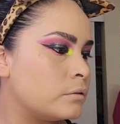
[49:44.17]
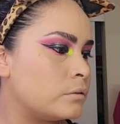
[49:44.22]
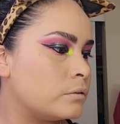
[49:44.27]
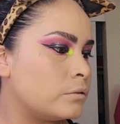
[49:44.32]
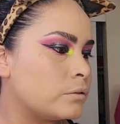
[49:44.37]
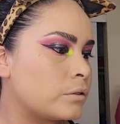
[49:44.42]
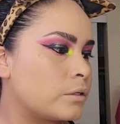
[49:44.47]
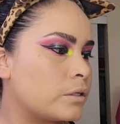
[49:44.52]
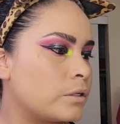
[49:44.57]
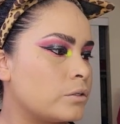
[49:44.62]

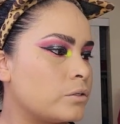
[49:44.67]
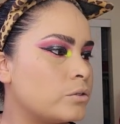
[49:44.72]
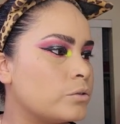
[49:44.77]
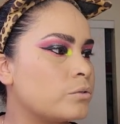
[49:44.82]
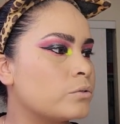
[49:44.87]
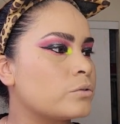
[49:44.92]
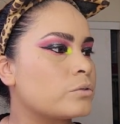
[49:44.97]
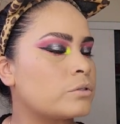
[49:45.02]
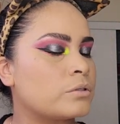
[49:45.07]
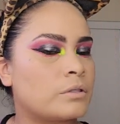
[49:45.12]
you can
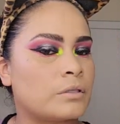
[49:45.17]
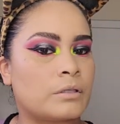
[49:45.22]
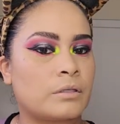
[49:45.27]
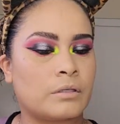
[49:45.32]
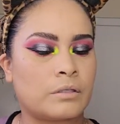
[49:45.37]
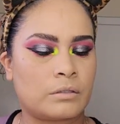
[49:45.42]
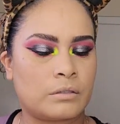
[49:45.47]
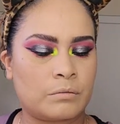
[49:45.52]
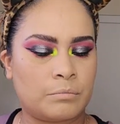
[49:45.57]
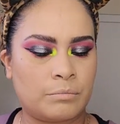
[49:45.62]
use
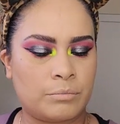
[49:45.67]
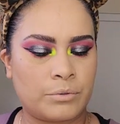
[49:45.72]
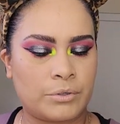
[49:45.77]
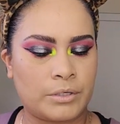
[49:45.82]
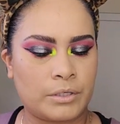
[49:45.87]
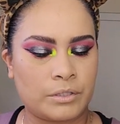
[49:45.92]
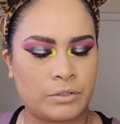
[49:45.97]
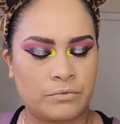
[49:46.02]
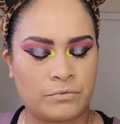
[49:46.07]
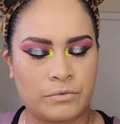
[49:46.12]
this
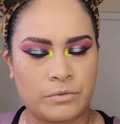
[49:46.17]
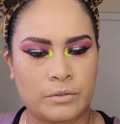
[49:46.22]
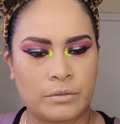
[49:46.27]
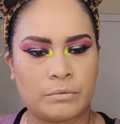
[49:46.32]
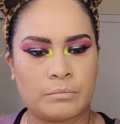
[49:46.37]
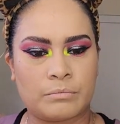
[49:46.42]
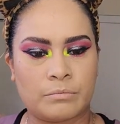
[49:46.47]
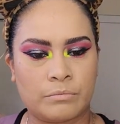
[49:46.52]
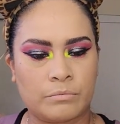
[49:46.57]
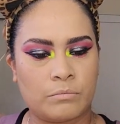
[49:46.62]
brush from
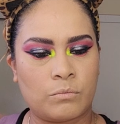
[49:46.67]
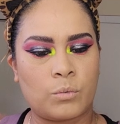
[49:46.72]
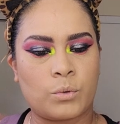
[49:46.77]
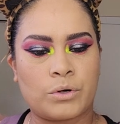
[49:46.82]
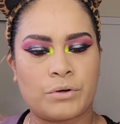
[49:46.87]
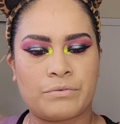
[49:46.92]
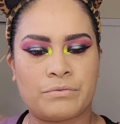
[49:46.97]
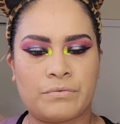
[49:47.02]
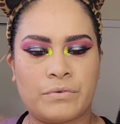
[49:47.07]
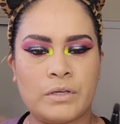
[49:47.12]

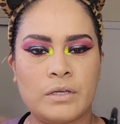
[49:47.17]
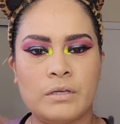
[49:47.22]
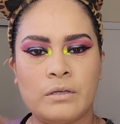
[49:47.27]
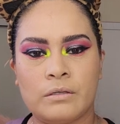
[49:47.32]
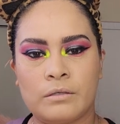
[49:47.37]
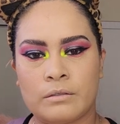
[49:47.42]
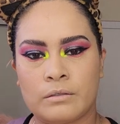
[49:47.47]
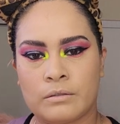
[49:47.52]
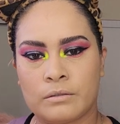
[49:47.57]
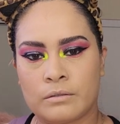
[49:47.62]
Morphe,
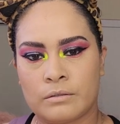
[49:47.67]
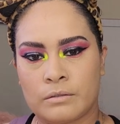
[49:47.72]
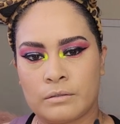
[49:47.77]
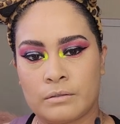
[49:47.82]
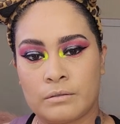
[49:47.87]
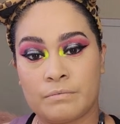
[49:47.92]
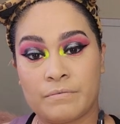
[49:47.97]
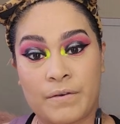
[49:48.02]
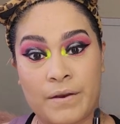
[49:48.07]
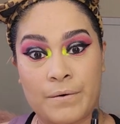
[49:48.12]

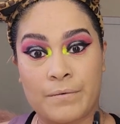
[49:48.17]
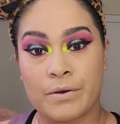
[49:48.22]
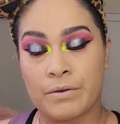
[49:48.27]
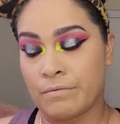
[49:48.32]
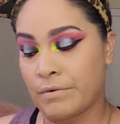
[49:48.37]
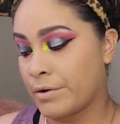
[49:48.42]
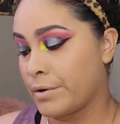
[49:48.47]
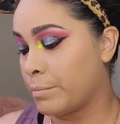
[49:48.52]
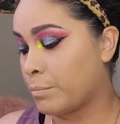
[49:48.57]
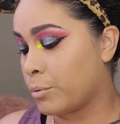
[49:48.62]
very,
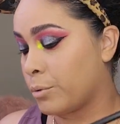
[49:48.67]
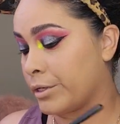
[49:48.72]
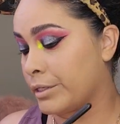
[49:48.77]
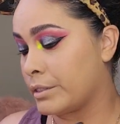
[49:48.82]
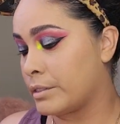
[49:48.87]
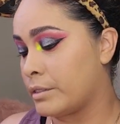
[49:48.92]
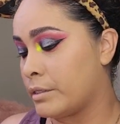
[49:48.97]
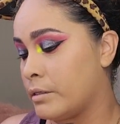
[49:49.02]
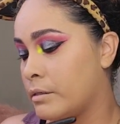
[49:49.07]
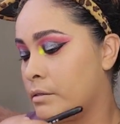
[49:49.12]
very
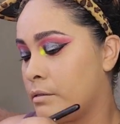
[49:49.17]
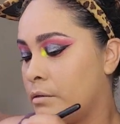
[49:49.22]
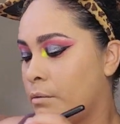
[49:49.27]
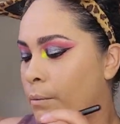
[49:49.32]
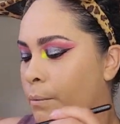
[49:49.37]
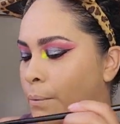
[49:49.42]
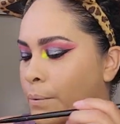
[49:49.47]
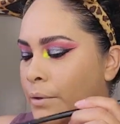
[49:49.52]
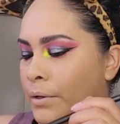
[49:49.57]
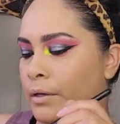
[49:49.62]
pointy.
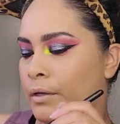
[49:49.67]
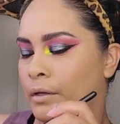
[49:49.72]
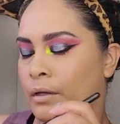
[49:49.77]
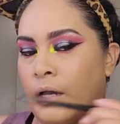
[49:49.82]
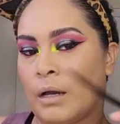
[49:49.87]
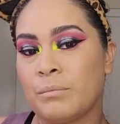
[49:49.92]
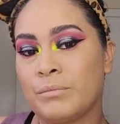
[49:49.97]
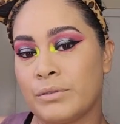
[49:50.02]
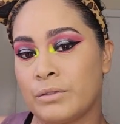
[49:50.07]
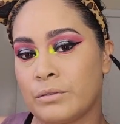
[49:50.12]

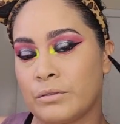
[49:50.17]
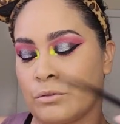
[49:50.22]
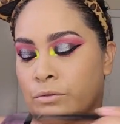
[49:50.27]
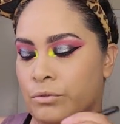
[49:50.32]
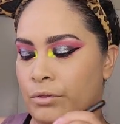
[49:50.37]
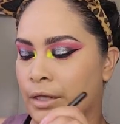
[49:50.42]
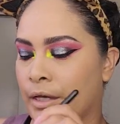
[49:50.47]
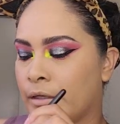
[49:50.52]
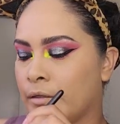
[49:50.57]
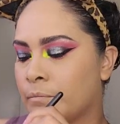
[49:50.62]
I'm gonna do
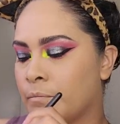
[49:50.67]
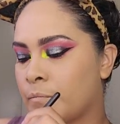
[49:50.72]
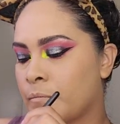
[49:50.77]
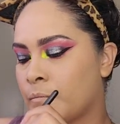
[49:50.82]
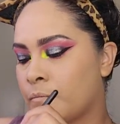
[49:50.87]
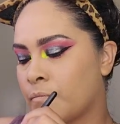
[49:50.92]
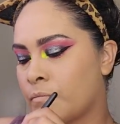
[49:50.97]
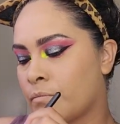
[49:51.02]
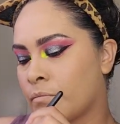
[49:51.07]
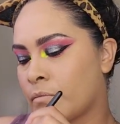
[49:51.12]
that.
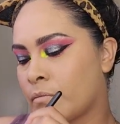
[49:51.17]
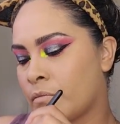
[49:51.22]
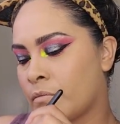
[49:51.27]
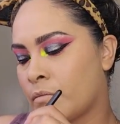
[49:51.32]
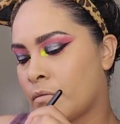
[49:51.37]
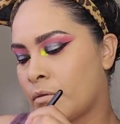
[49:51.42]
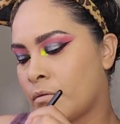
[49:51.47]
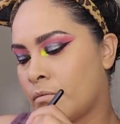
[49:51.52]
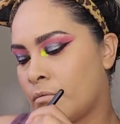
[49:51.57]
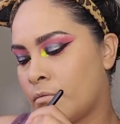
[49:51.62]

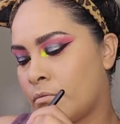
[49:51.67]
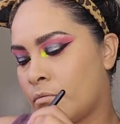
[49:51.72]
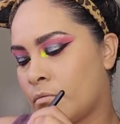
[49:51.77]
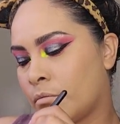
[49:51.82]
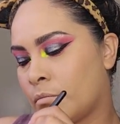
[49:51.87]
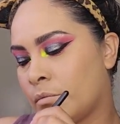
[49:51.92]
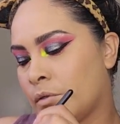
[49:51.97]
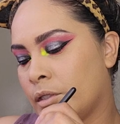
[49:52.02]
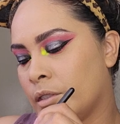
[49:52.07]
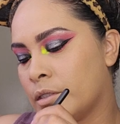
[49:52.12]
So
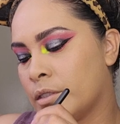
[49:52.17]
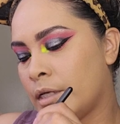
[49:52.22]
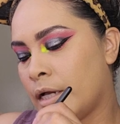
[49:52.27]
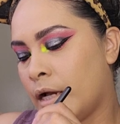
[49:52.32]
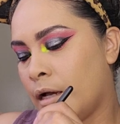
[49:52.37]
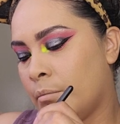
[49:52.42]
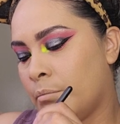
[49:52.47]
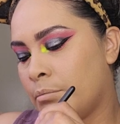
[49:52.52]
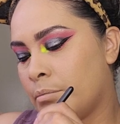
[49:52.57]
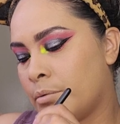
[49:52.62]
I'm gonna
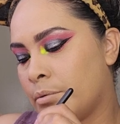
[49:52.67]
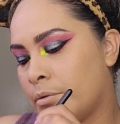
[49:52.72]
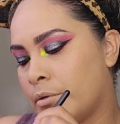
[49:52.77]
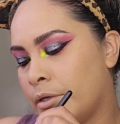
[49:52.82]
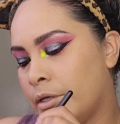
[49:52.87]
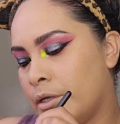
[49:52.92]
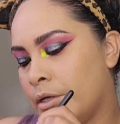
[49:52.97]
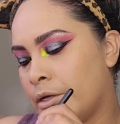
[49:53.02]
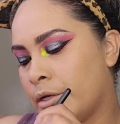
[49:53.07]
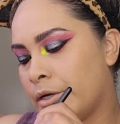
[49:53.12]
tap
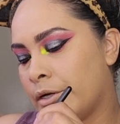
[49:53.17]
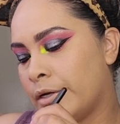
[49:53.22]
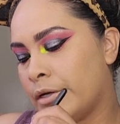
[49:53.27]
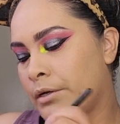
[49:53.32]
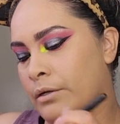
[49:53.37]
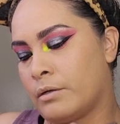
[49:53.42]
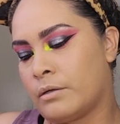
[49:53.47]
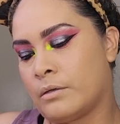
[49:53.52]
here,